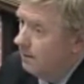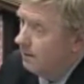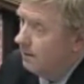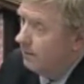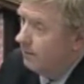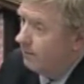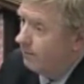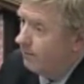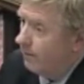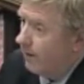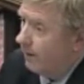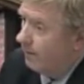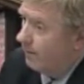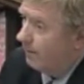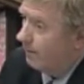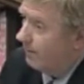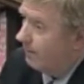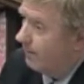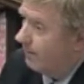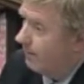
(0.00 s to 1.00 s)

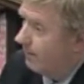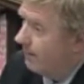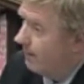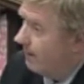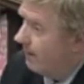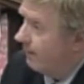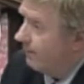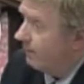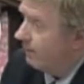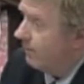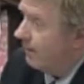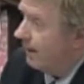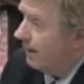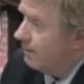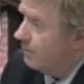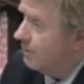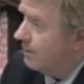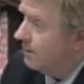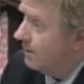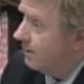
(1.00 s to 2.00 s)
from the
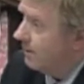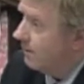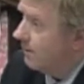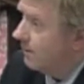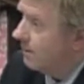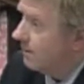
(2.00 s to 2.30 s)
devastation.